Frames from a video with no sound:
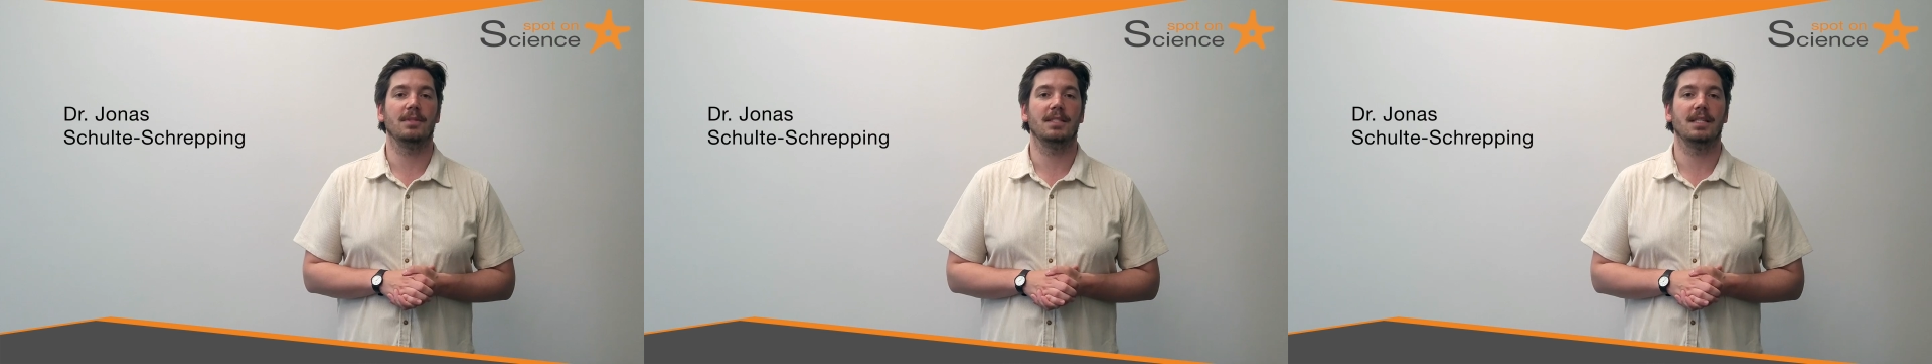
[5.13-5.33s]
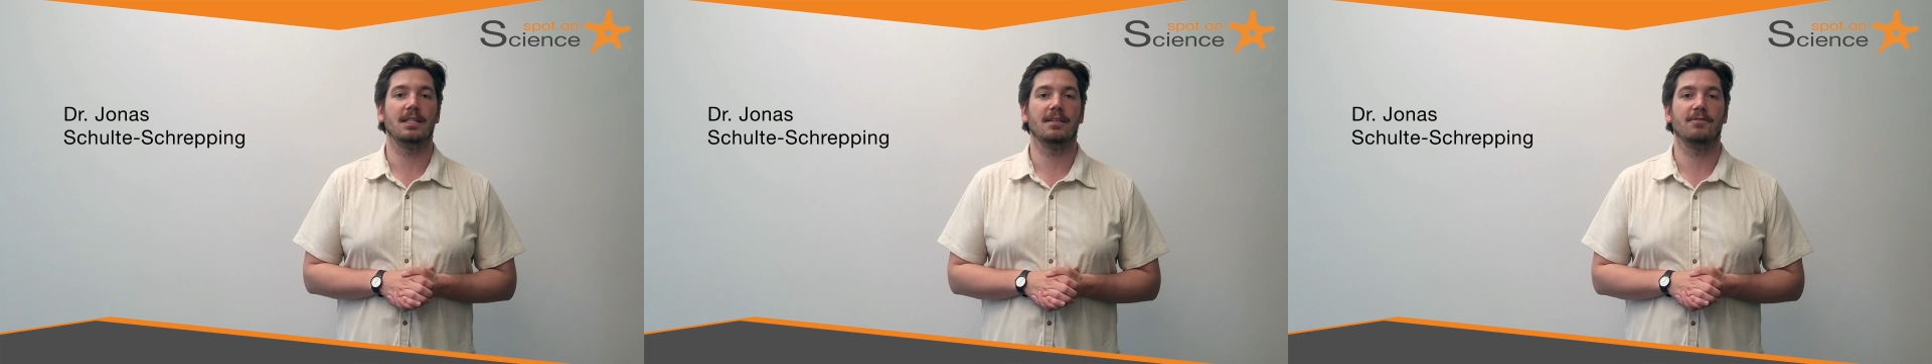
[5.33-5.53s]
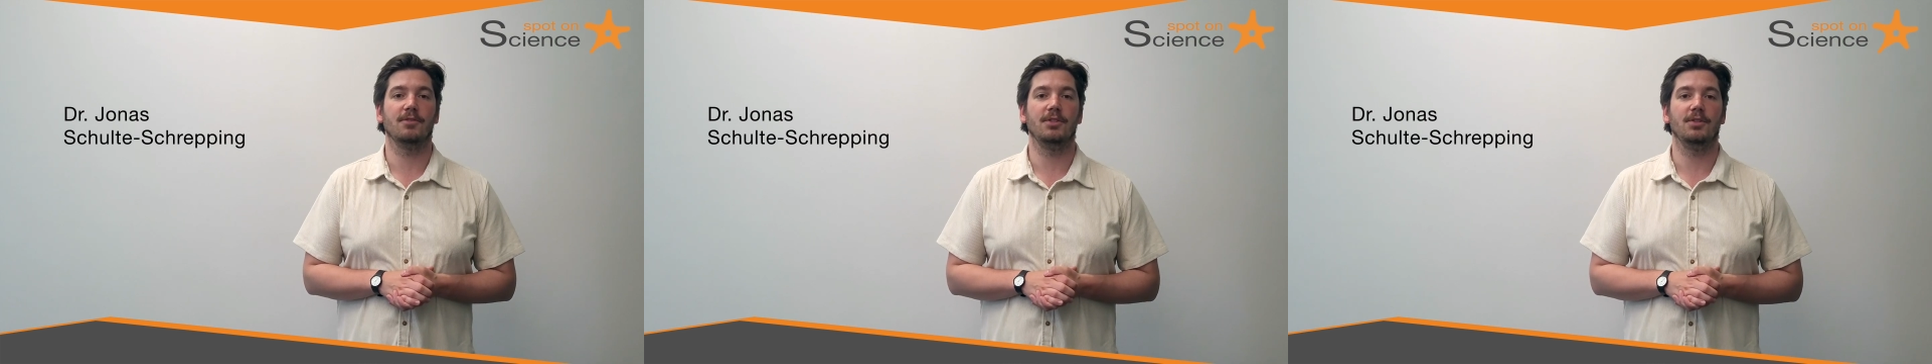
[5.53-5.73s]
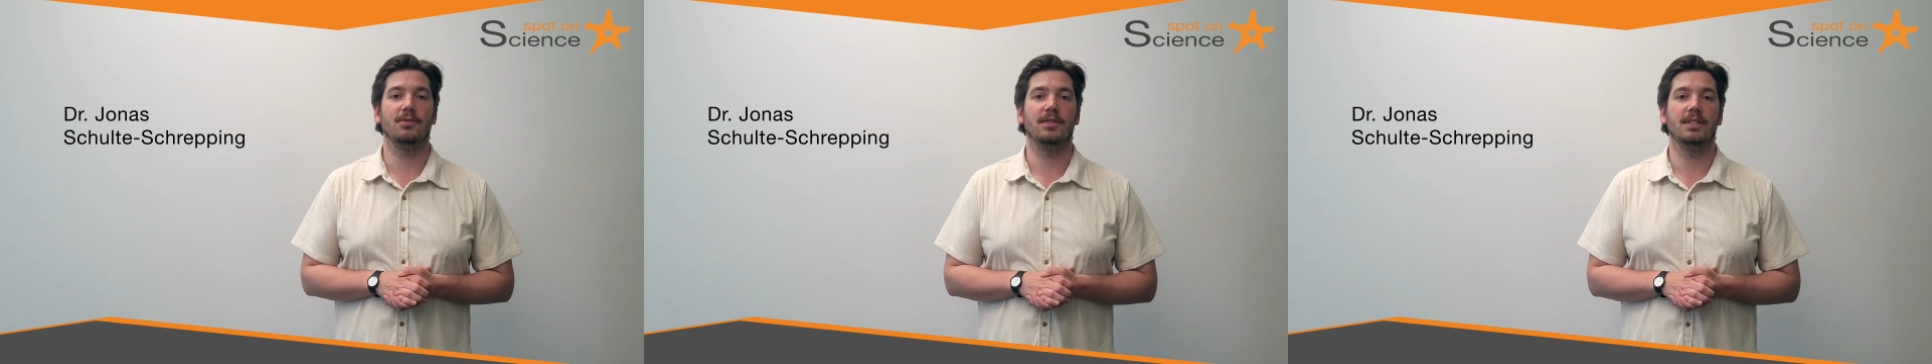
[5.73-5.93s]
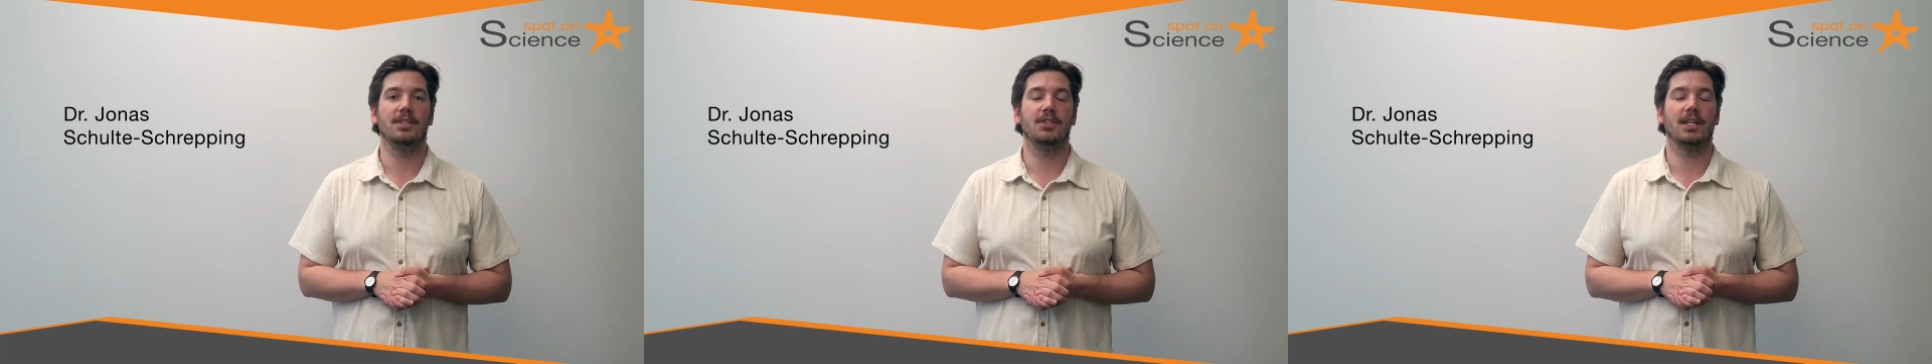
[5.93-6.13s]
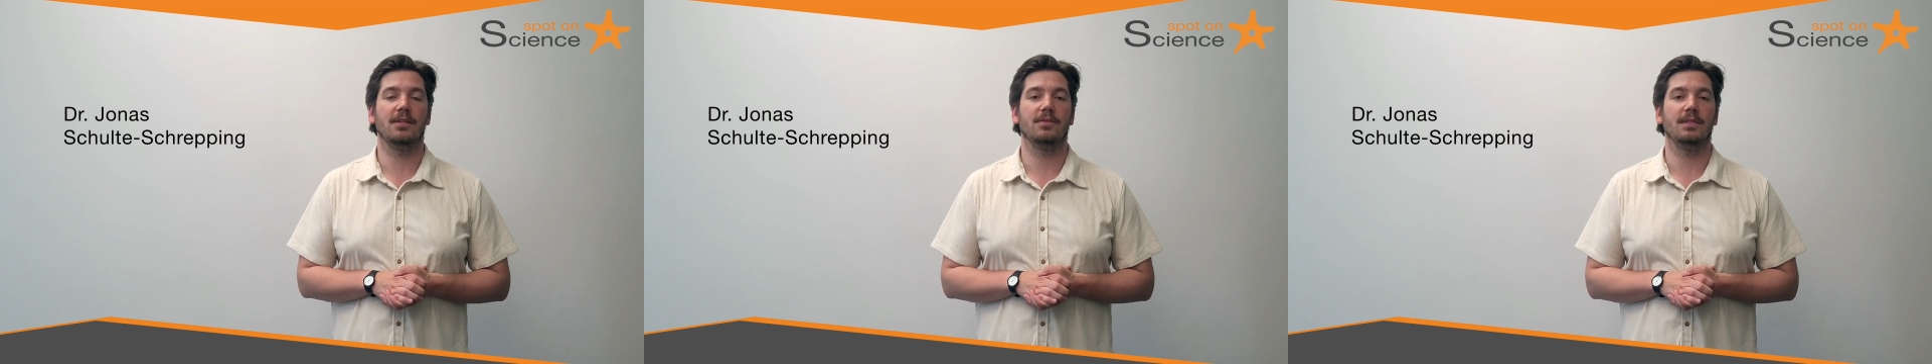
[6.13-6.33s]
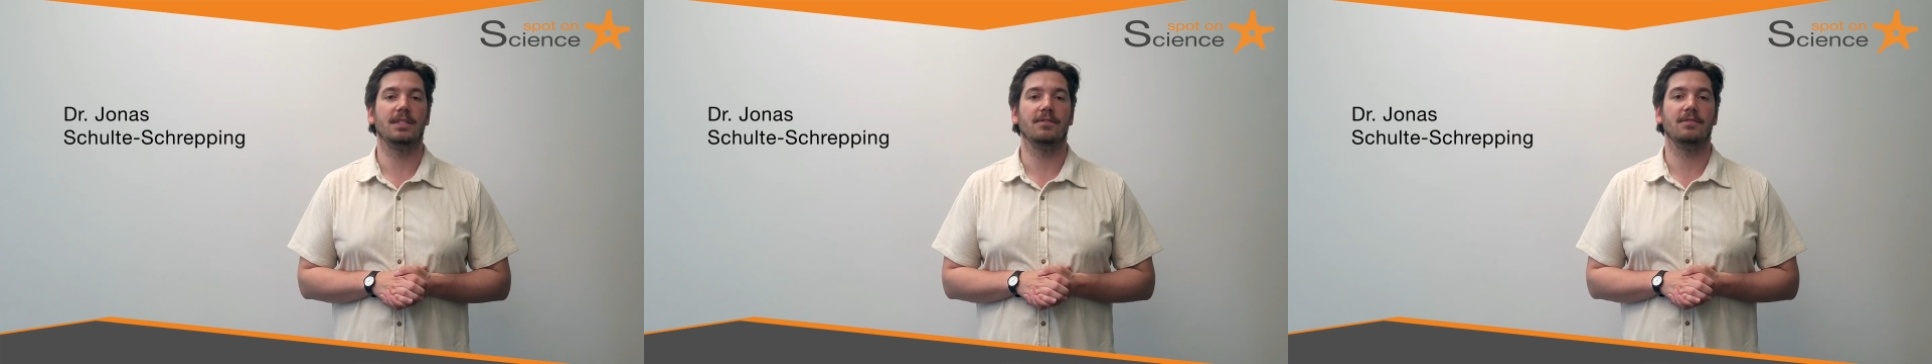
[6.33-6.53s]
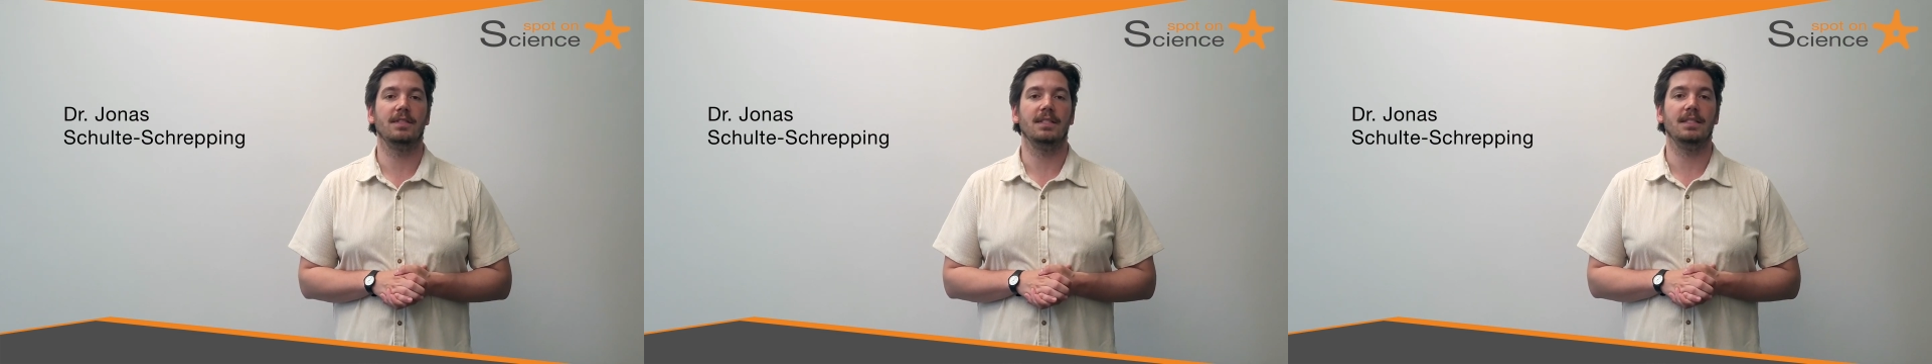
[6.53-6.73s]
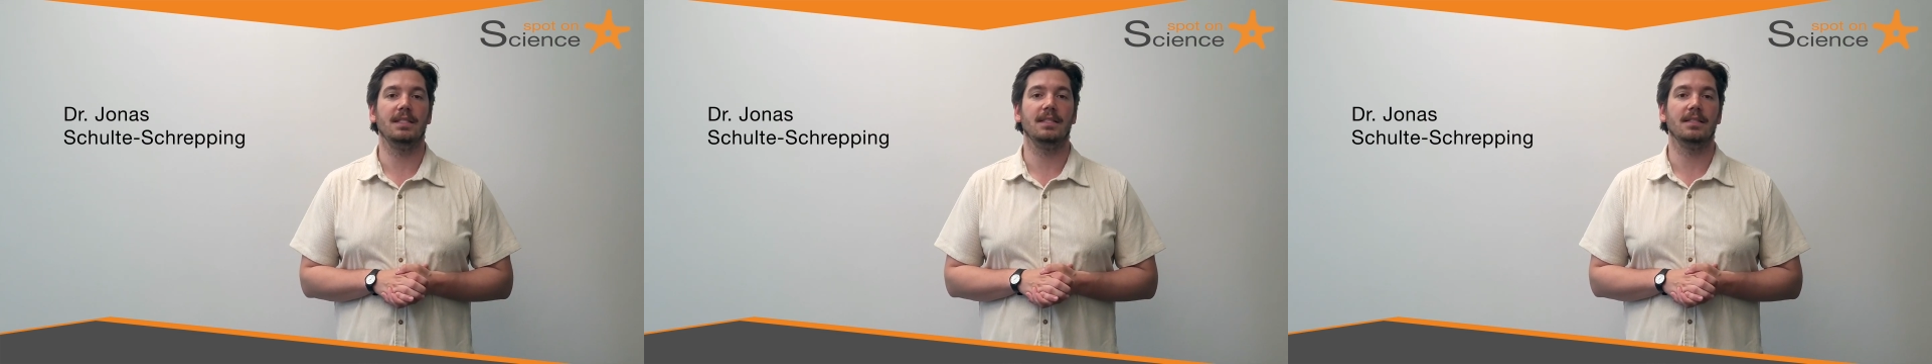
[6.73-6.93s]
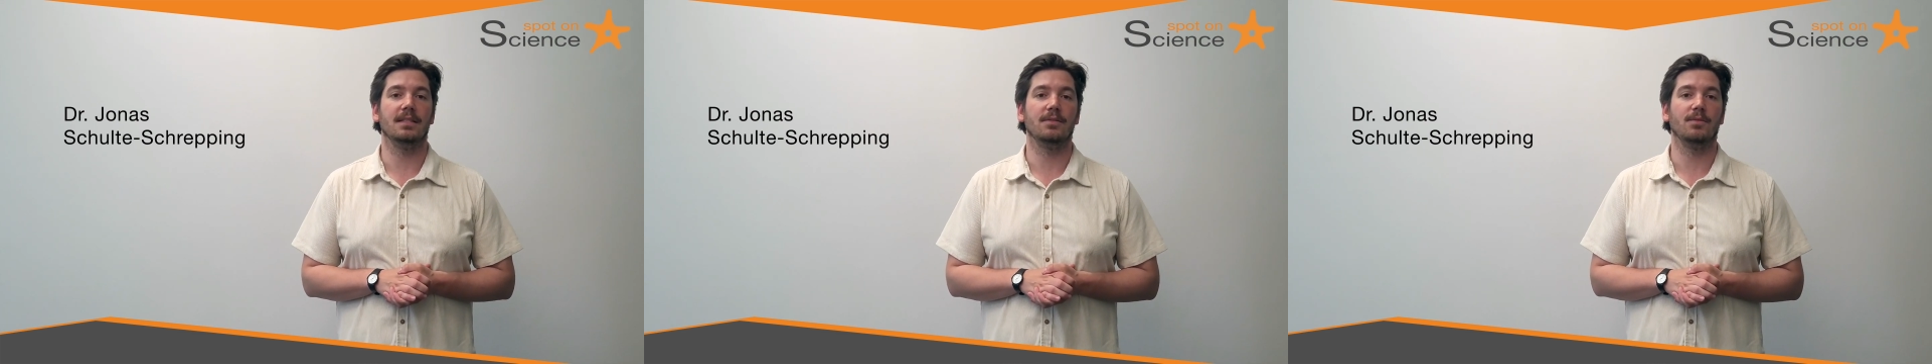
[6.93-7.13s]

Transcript: Center for Neurodegenerative Diseases,